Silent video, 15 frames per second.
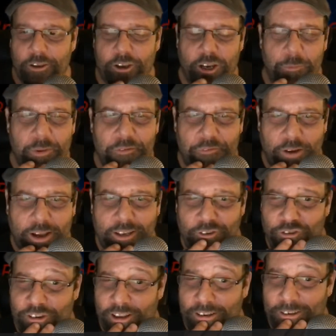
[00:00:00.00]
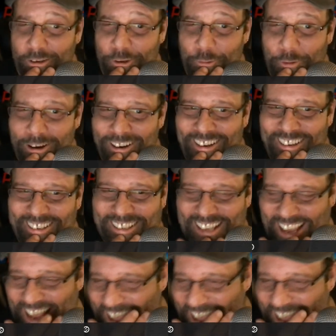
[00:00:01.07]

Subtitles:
Could it be fucking shit that you wanted to say?